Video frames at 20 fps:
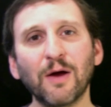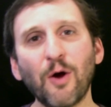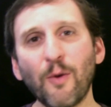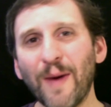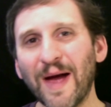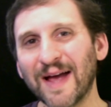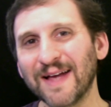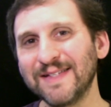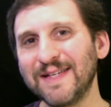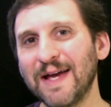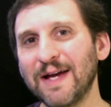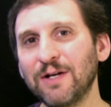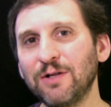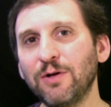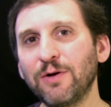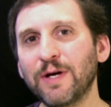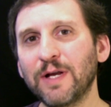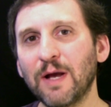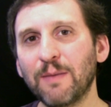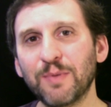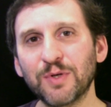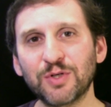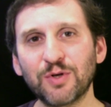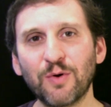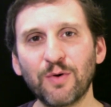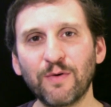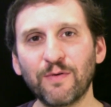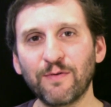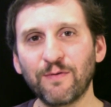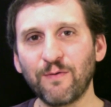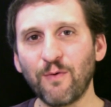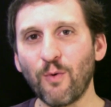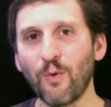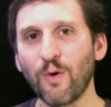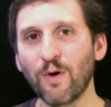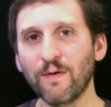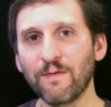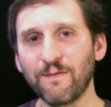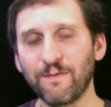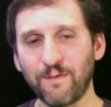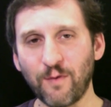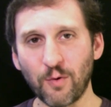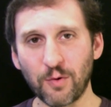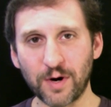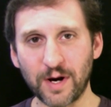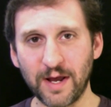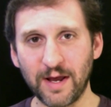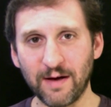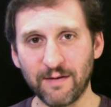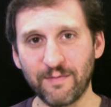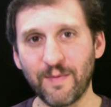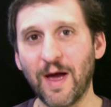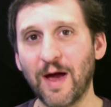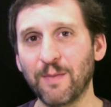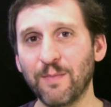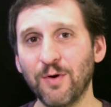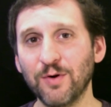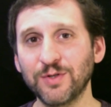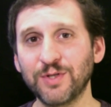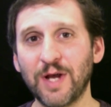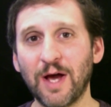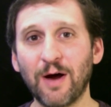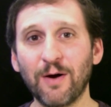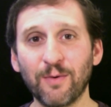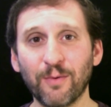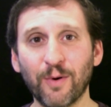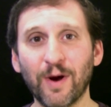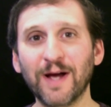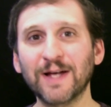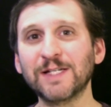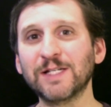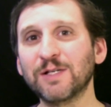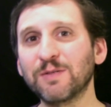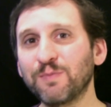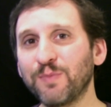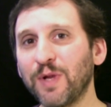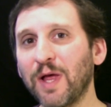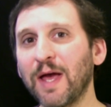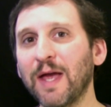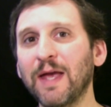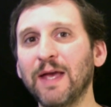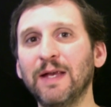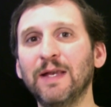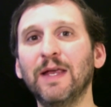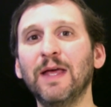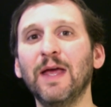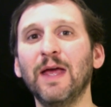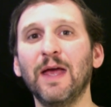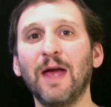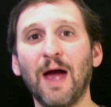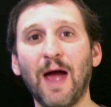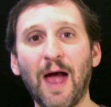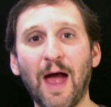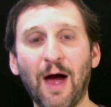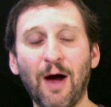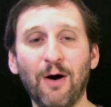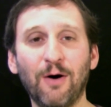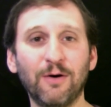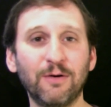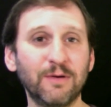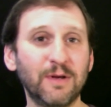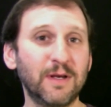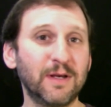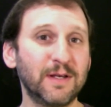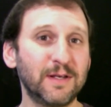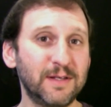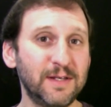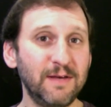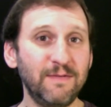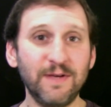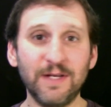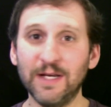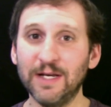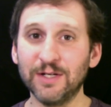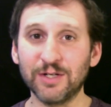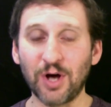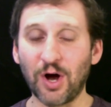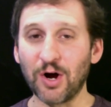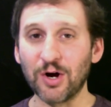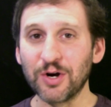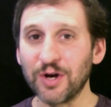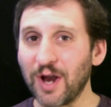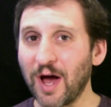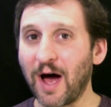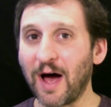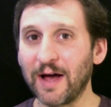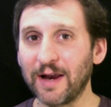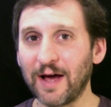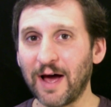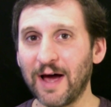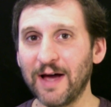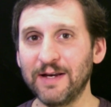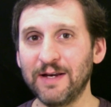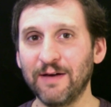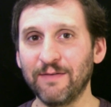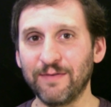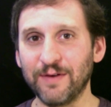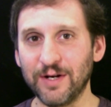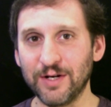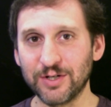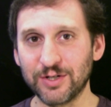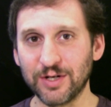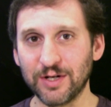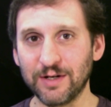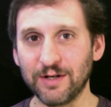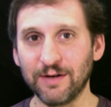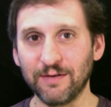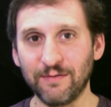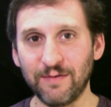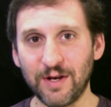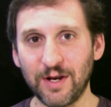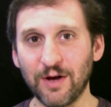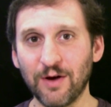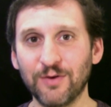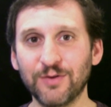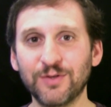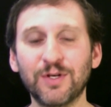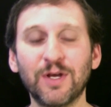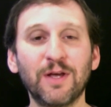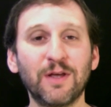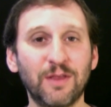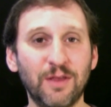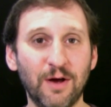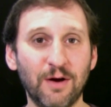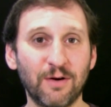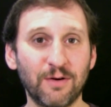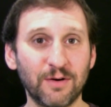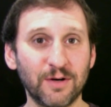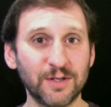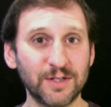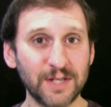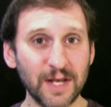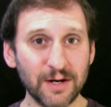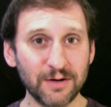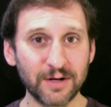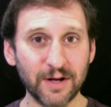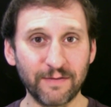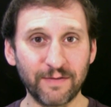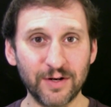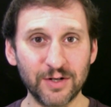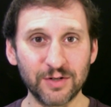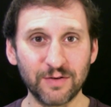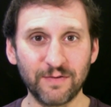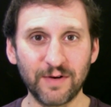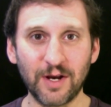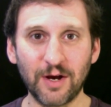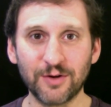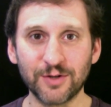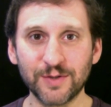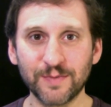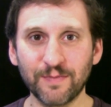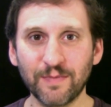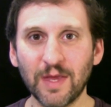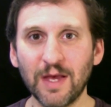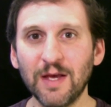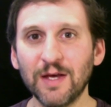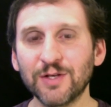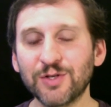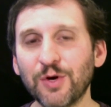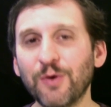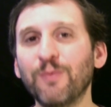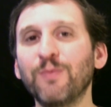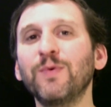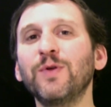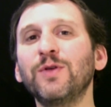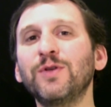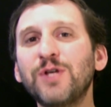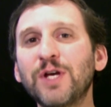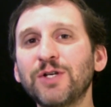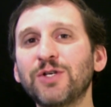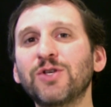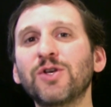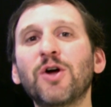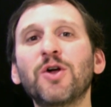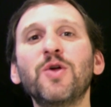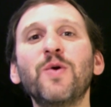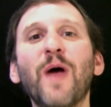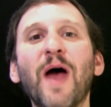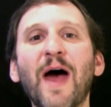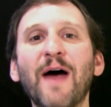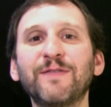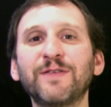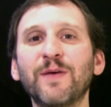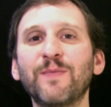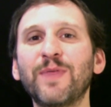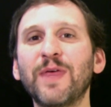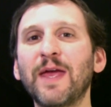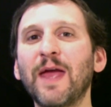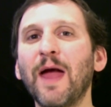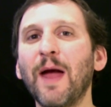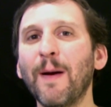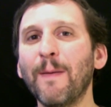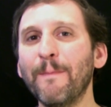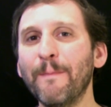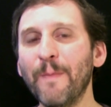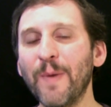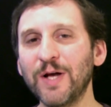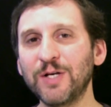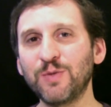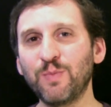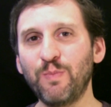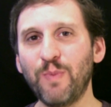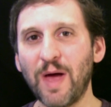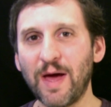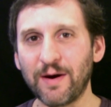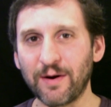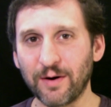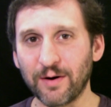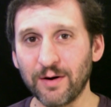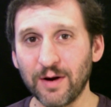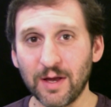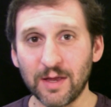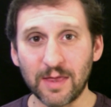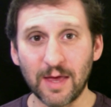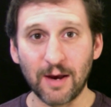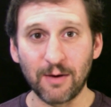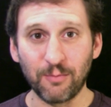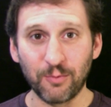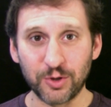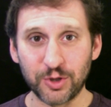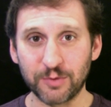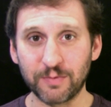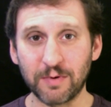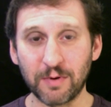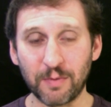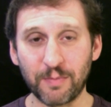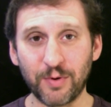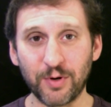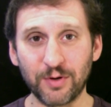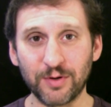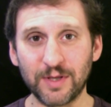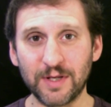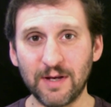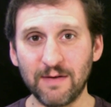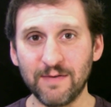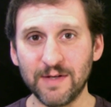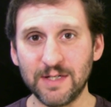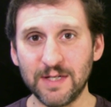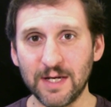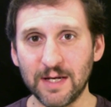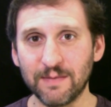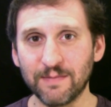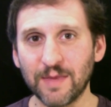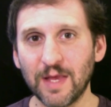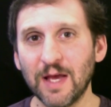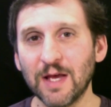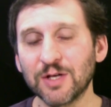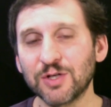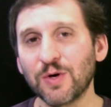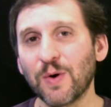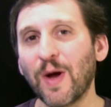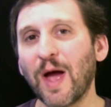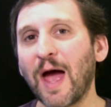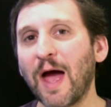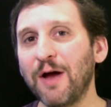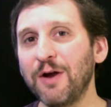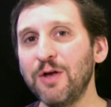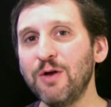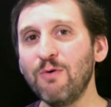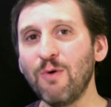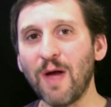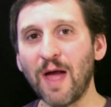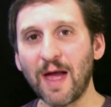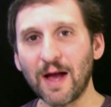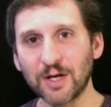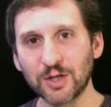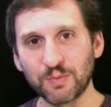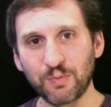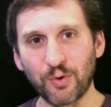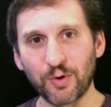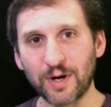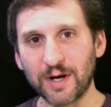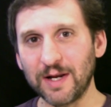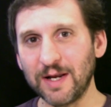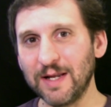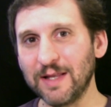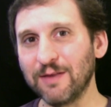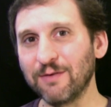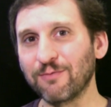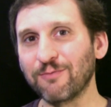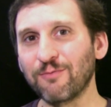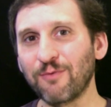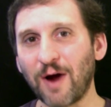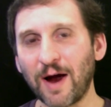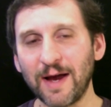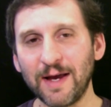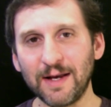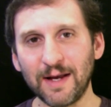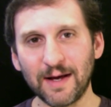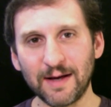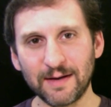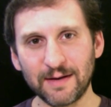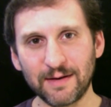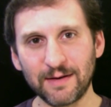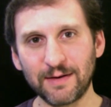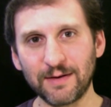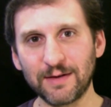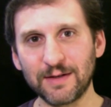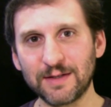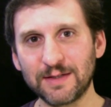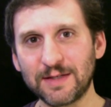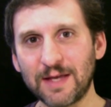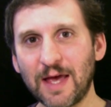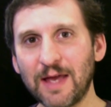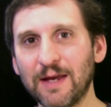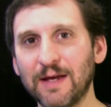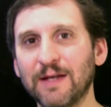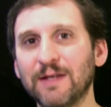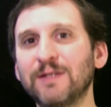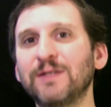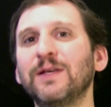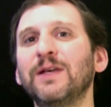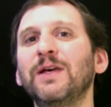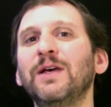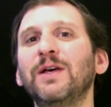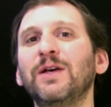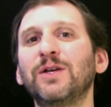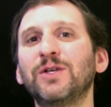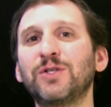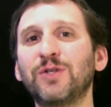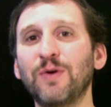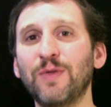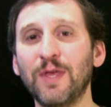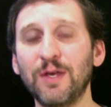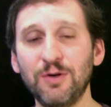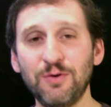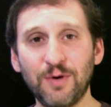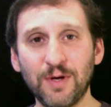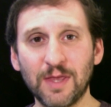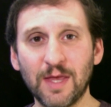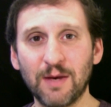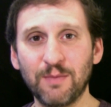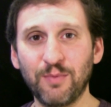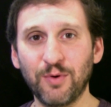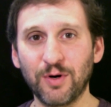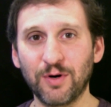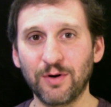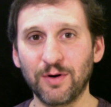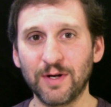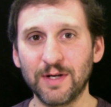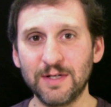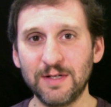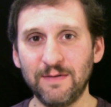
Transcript: Go back and take a look at episode 440 of MacMost Now, where I explain how DVDs are not high definition videos. They are standard definition videos. So chances are you have something much better than what you're going to, be able to put on the DVD. So how do you export it in the right settings so that you can then put it on a